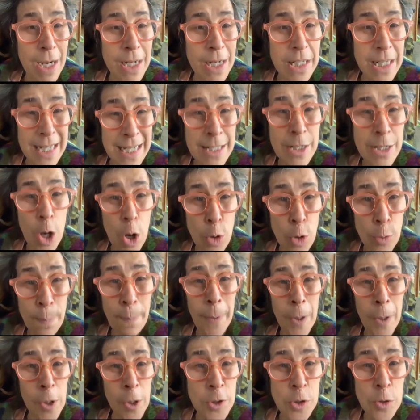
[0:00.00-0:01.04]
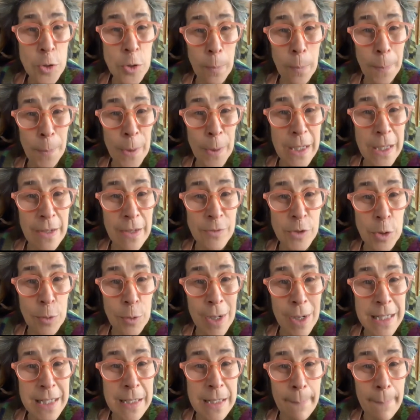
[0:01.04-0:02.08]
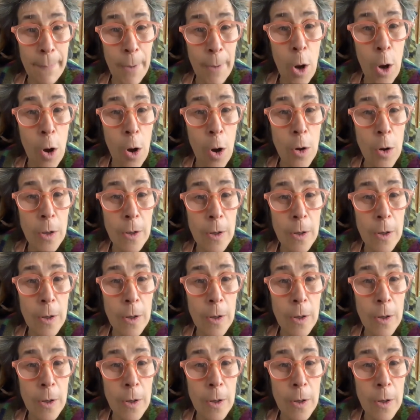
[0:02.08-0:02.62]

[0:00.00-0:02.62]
his own personal print of Jurassic Park,